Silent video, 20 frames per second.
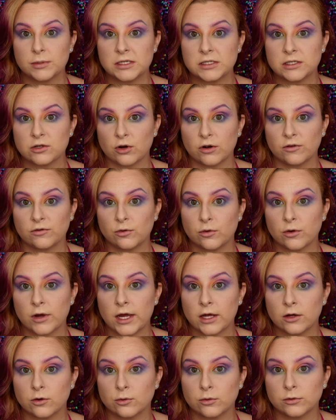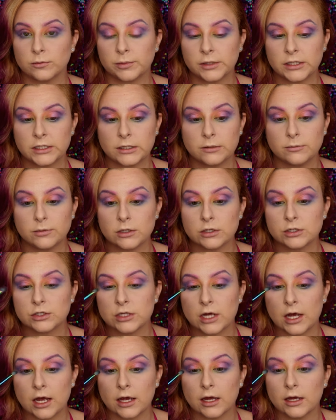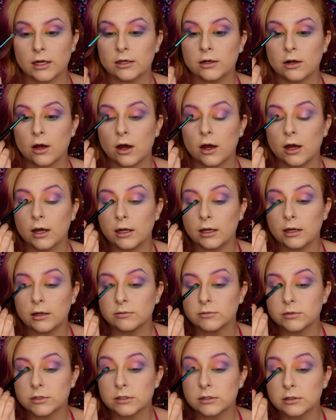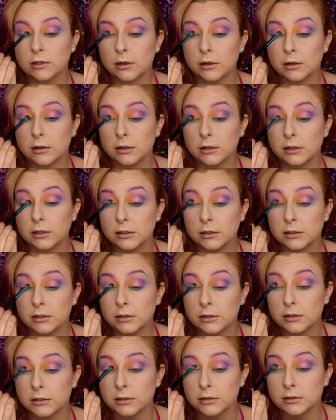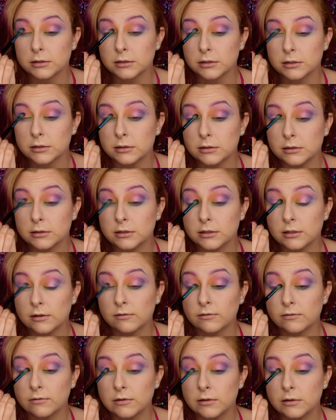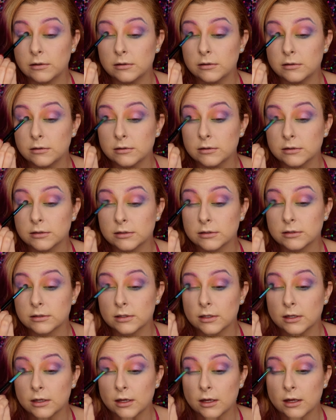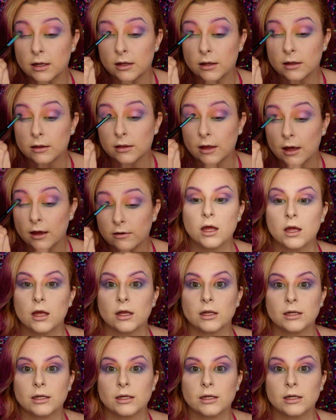B04 angled blending brush, and I am just going to diffuse that.